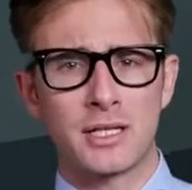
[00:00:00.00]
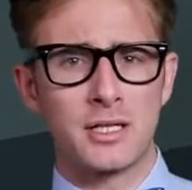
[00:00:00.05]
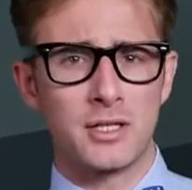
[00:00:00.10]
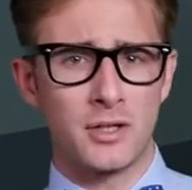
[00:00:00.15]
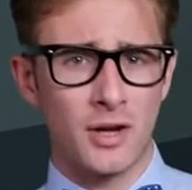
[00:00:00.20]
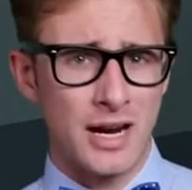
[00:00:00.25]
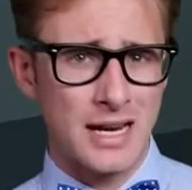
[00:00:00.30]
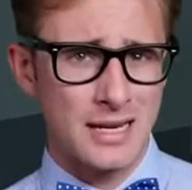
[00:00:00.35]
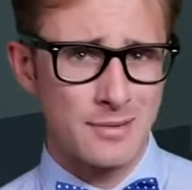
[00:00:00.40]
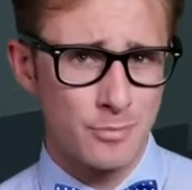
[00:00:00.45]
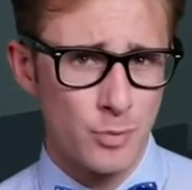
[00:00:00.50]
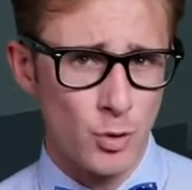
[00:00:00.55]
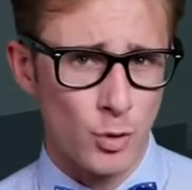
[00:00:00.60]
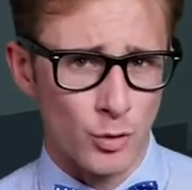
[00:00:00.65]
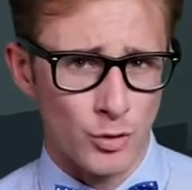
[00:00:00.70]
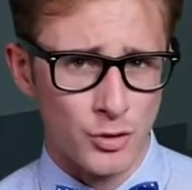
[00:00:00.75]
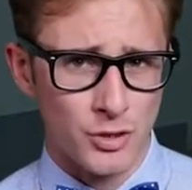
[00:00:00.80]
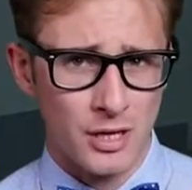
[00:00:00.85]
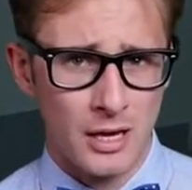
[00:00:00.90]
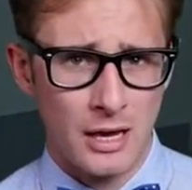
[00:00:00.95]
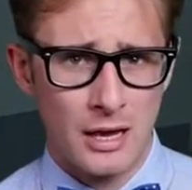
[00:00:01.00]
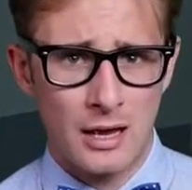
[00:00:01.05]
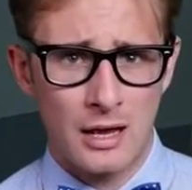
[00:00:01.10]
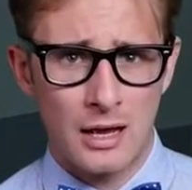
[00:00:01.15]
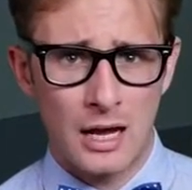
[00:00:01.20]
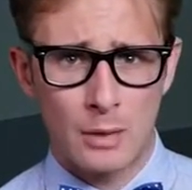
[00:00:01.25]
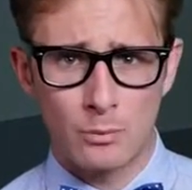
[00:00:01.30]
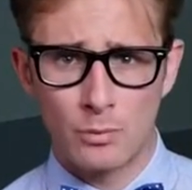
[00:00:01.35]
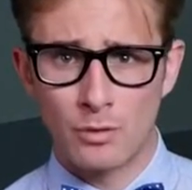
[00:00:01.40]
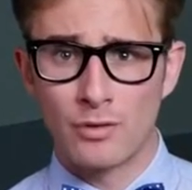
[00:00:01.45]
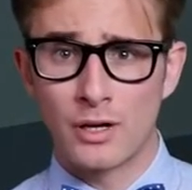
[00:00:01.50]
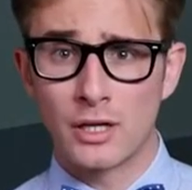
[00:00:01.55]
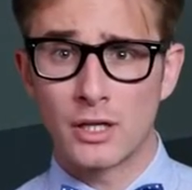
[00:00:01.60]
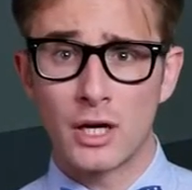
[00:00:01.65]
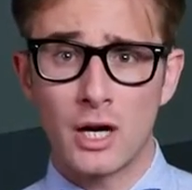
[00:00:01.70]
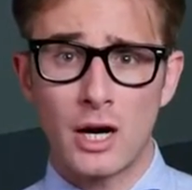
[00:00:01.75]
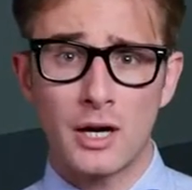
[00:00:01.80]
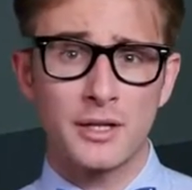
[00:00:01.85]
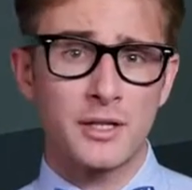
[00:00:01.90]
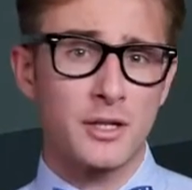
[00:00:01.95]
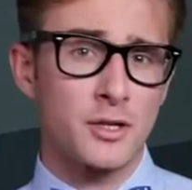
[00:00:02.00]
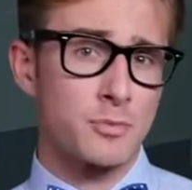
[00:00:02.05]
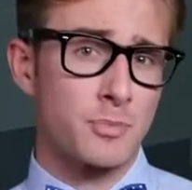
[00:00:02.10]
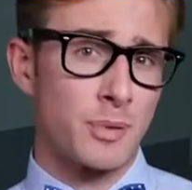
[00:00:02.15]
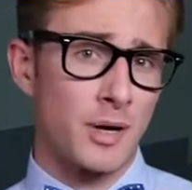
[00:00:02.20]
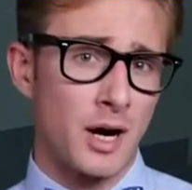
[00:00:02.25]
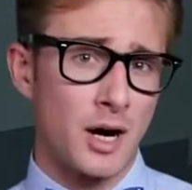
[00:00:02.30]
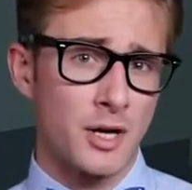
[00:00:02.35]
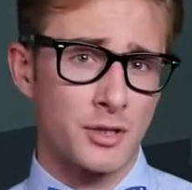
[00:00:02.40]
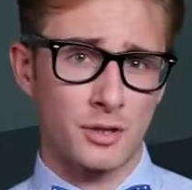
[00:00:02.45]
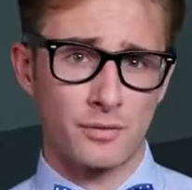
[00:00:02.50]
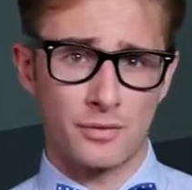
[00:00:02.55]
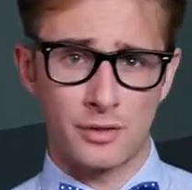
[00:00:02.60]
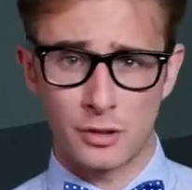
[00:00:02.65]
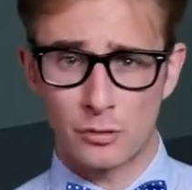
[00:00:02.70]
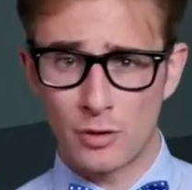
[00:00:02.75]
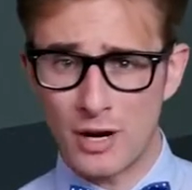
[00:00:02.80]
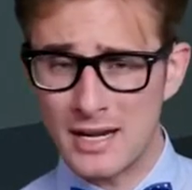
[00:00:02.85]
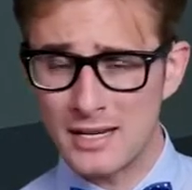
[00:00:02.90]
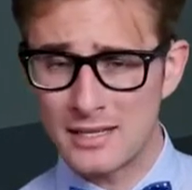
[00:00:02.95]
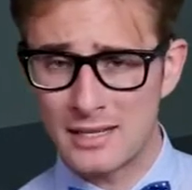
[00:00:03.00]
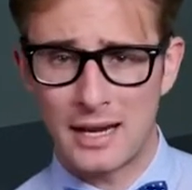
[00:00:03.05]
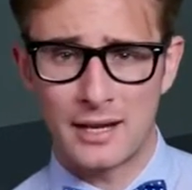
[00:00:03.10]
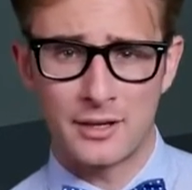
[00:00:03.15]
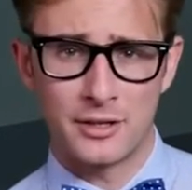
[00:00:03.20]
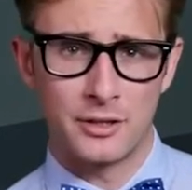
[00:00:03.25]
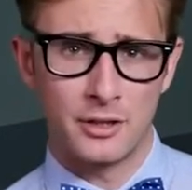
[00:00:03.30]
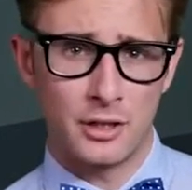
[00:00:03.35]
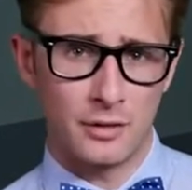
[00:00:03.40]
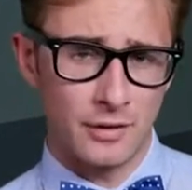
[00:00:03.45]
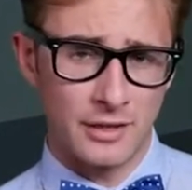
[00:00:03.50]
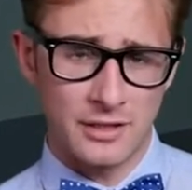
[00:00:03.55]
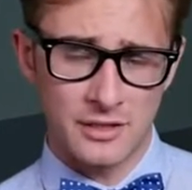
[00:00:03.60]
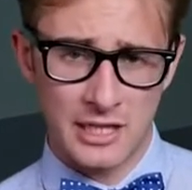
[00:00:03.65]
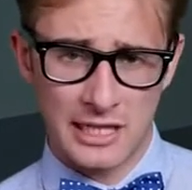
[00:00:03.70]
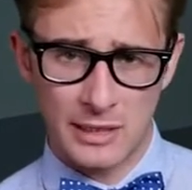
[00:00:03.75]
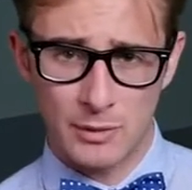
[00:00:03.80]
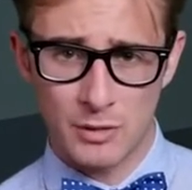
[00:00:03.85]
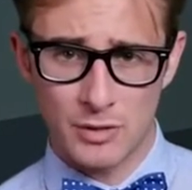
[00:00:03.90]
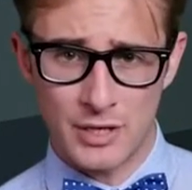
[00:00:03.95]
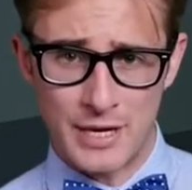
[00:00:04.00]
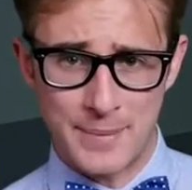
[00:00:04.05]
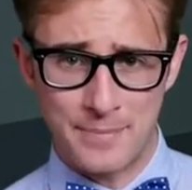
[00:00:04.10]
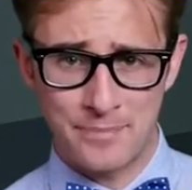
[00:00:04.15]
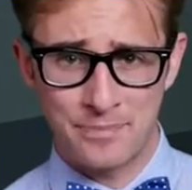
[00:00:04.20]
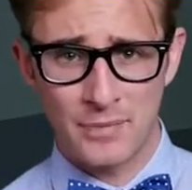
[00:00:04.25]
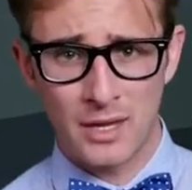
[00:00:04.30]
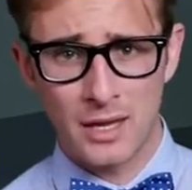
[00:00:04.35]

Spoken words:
in 9 books and were regarded as part of the great canon of antiquity.